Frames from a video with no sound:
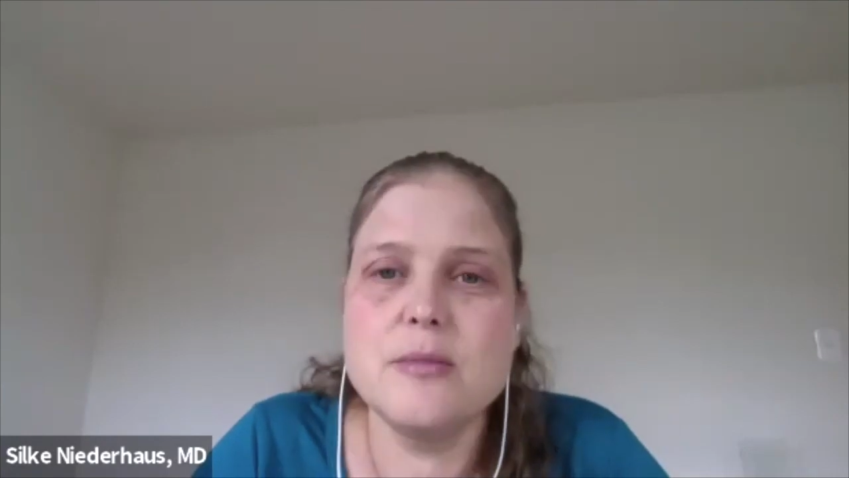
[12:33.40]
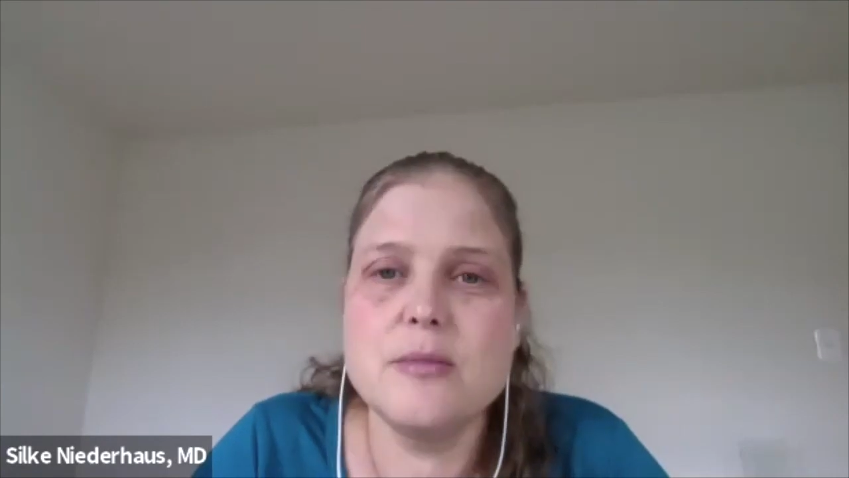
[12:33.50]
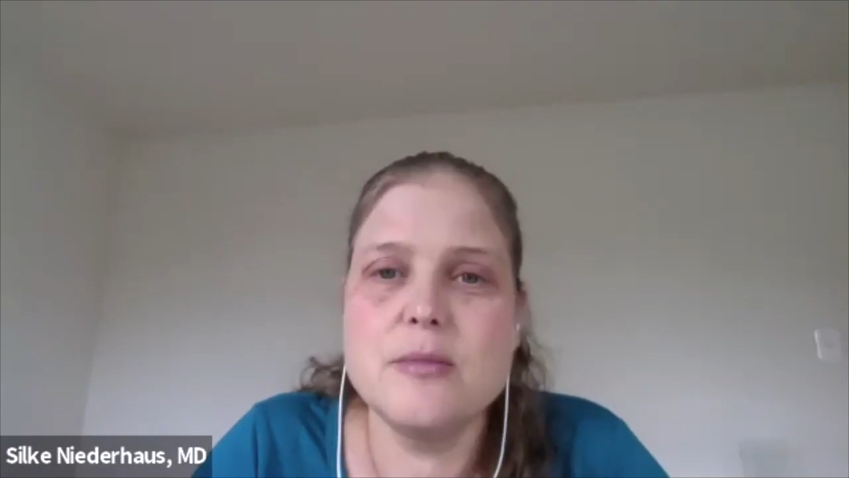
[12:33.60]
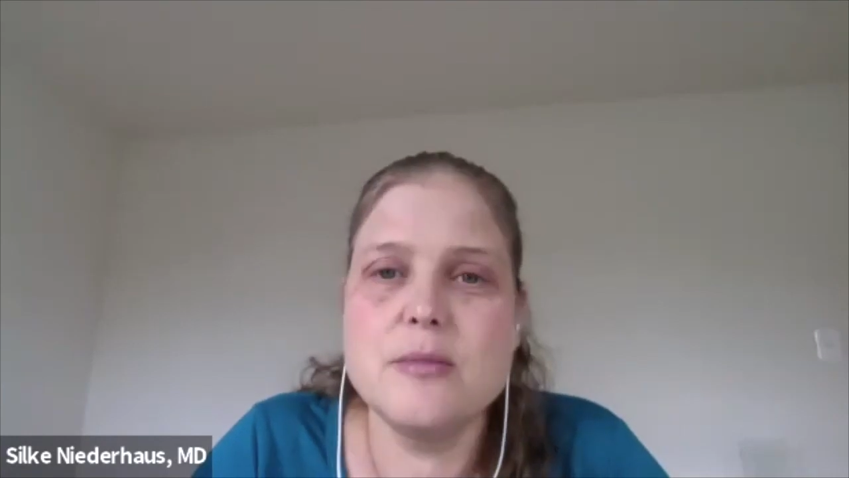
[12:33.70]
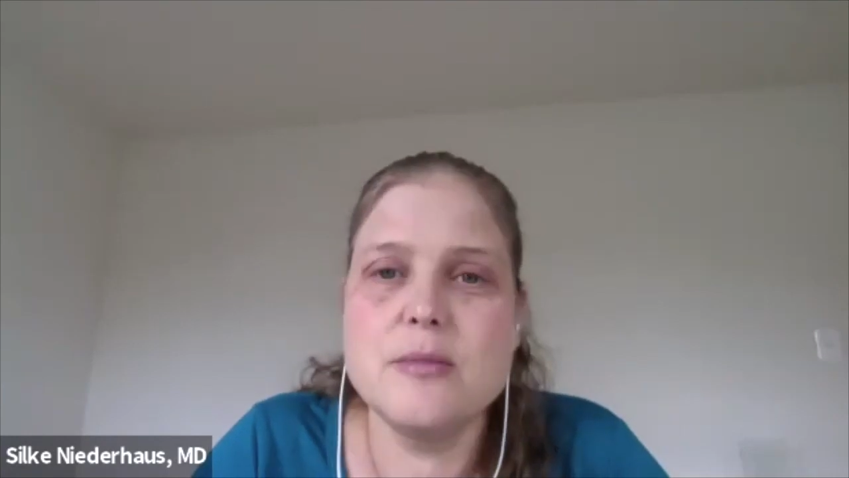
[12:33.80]

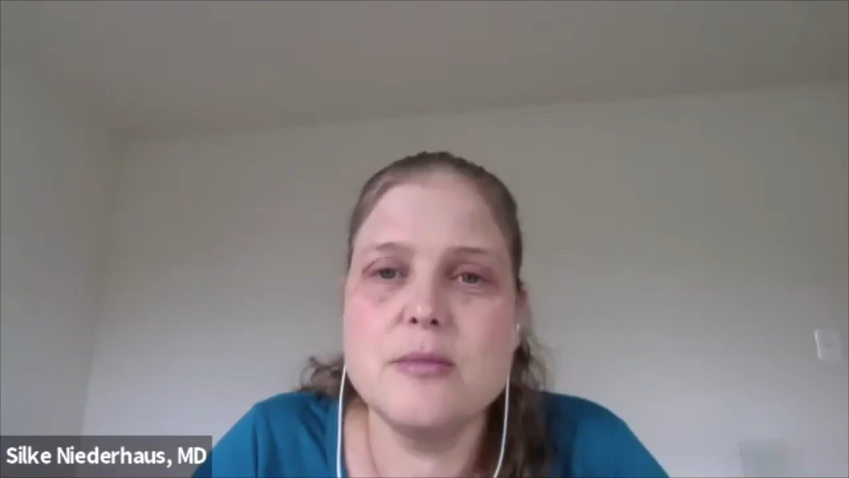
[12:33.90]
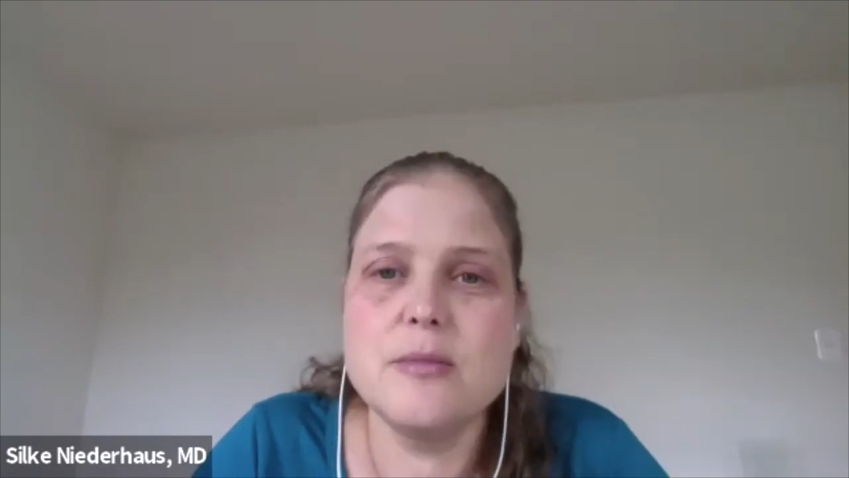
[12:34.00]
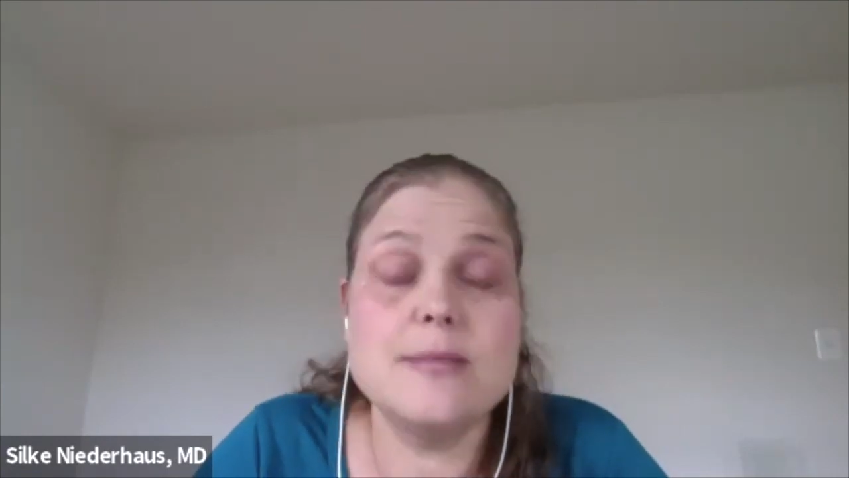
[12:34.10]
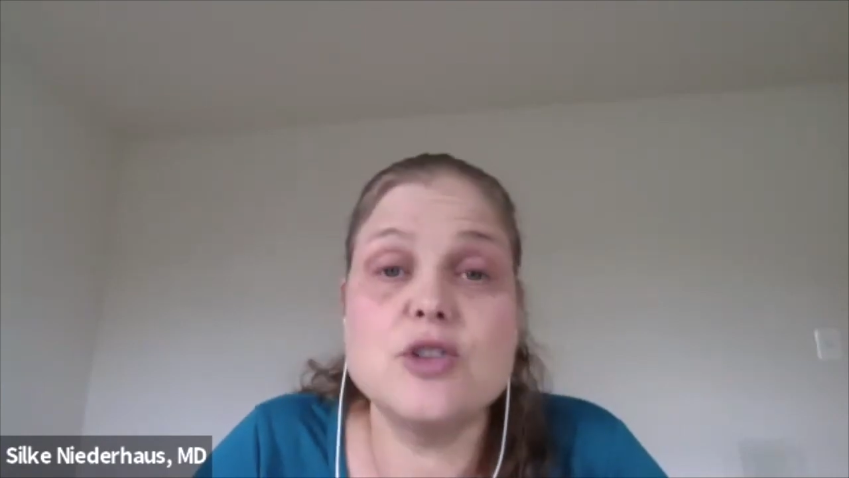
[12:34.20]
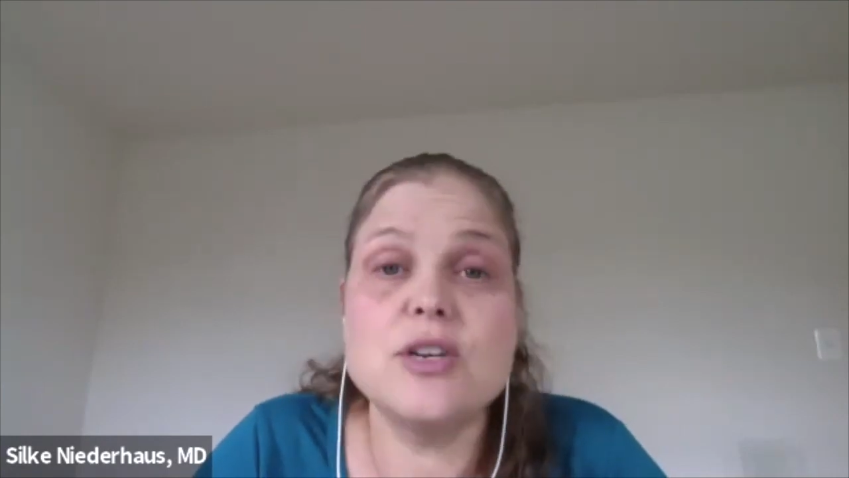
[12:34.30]
Because
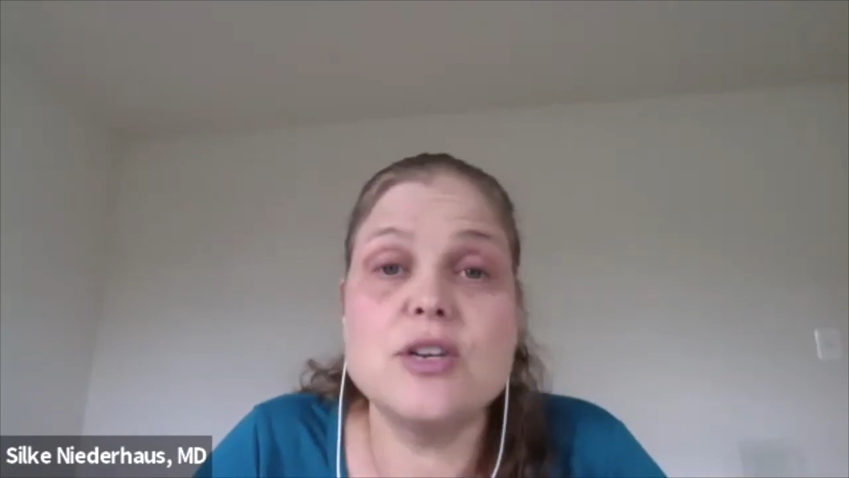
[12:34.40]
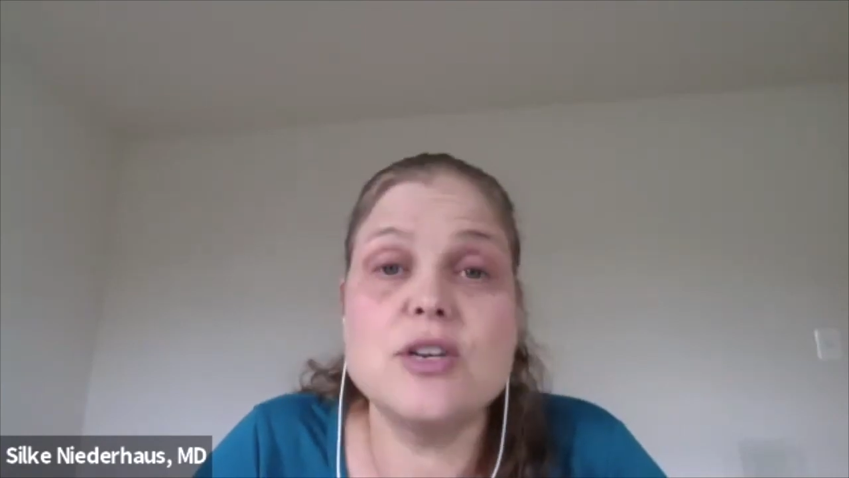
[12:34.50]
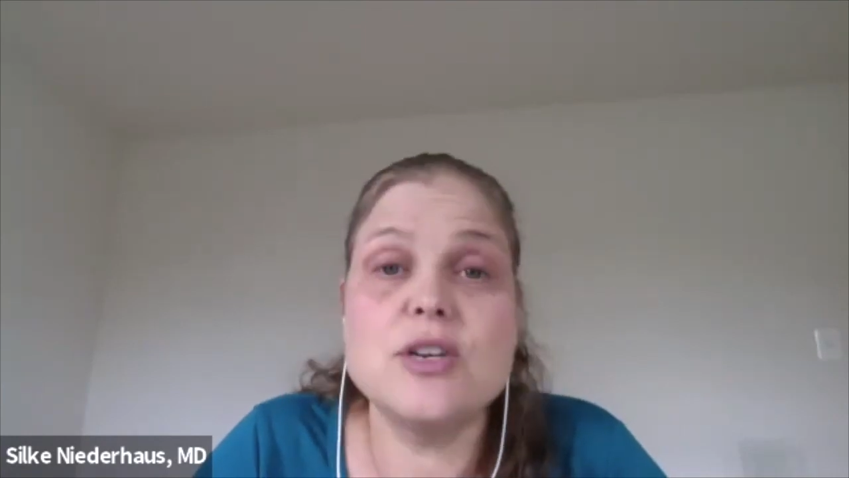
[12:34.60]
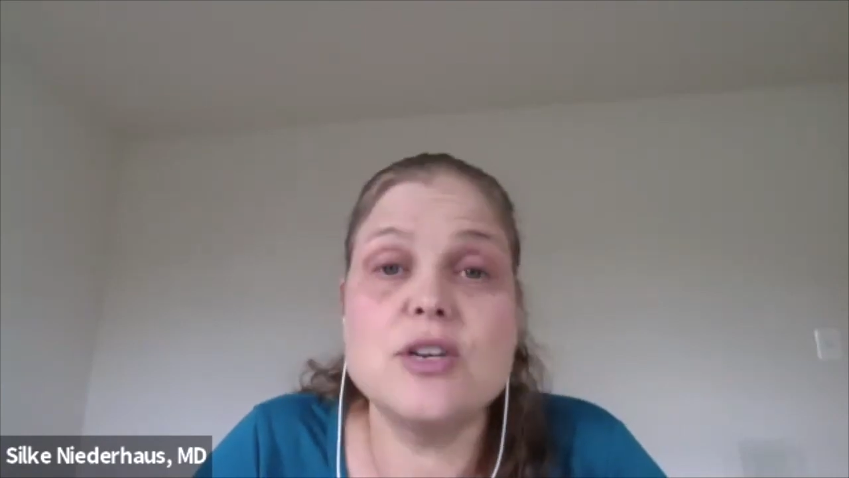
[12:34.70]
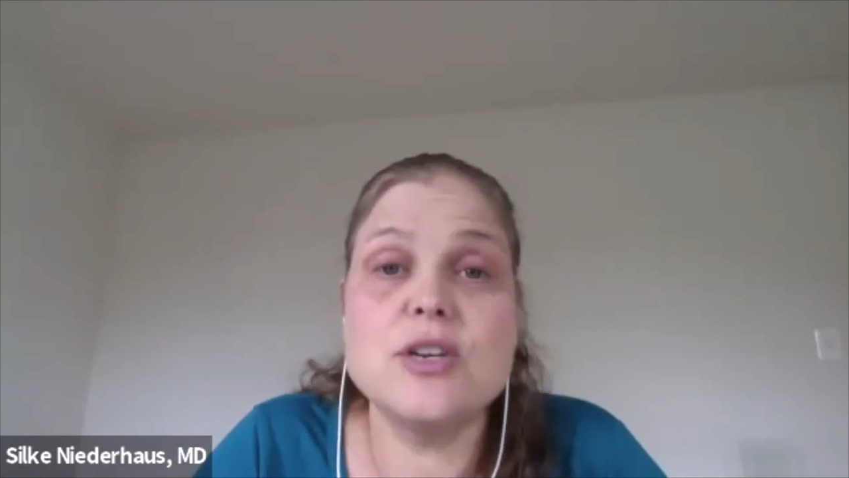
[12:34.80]
waiting times are
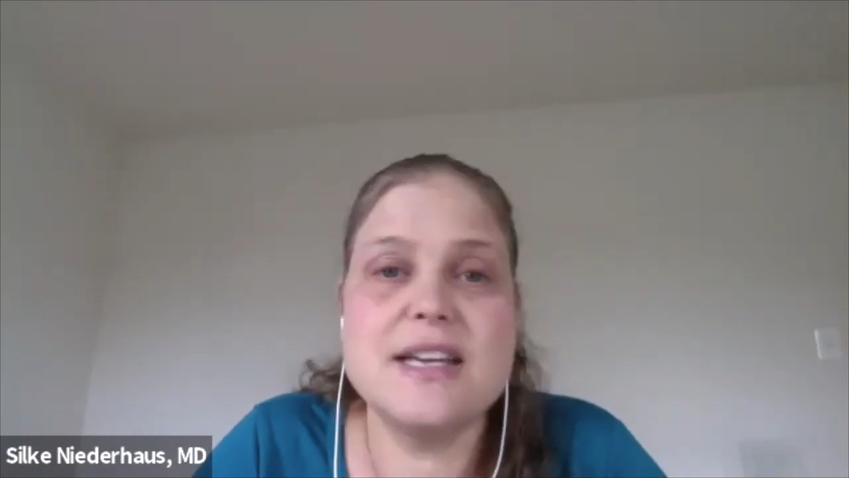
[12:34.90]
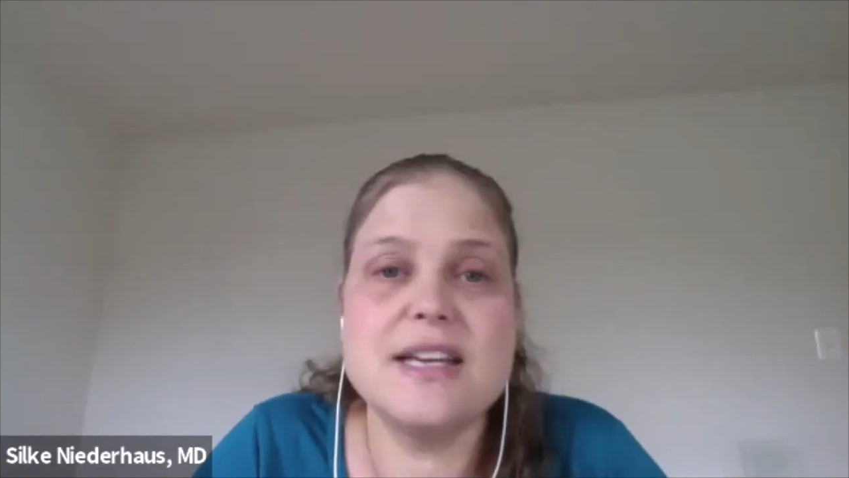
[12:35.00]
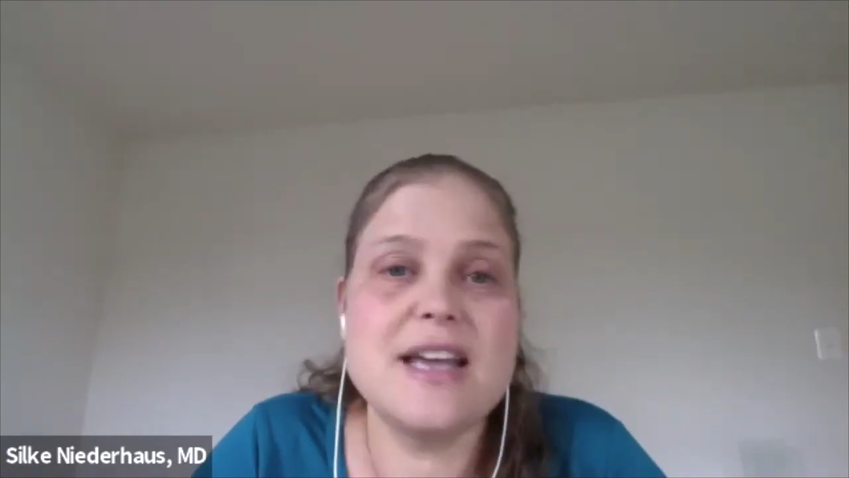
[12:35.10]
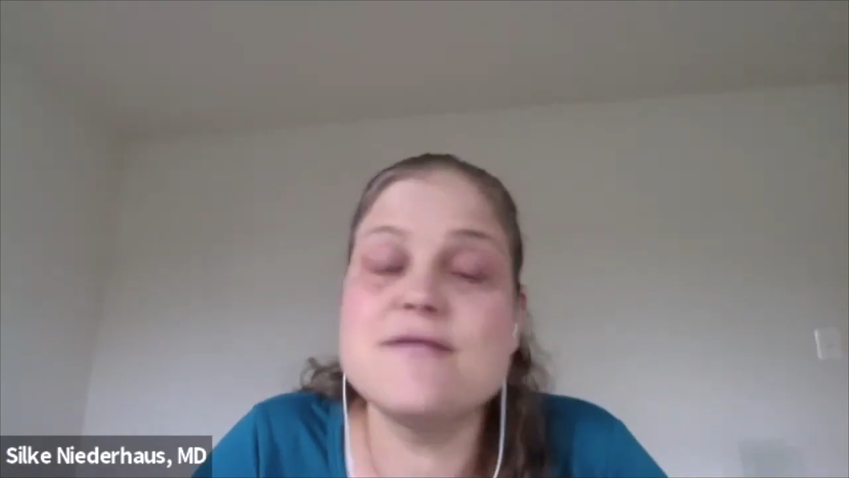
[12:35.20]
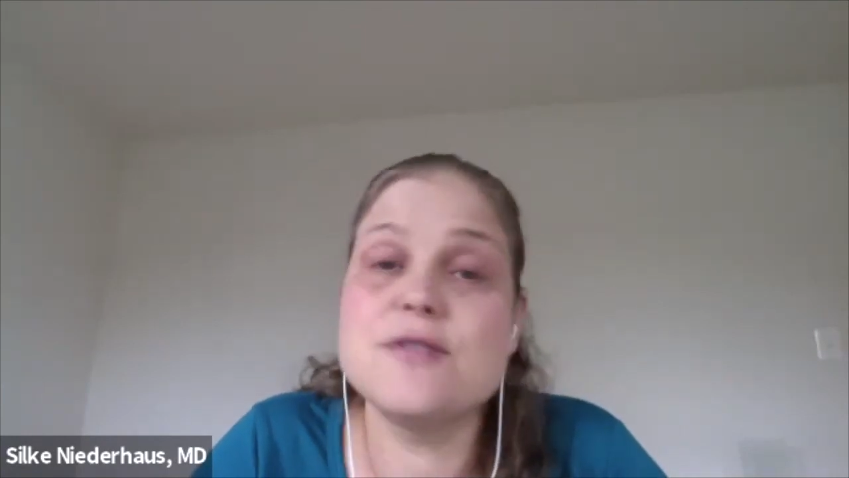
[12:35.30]
increasing